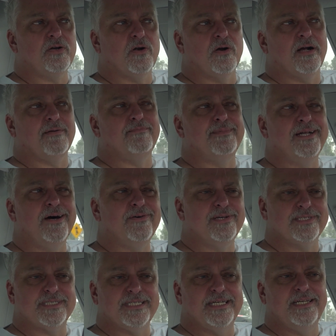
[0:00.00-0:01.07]
or I'm
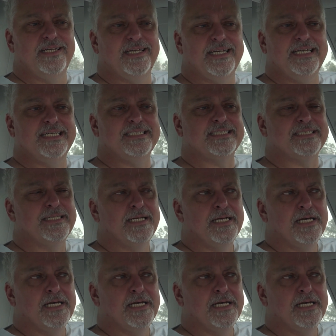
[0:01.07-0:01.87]
noticing, is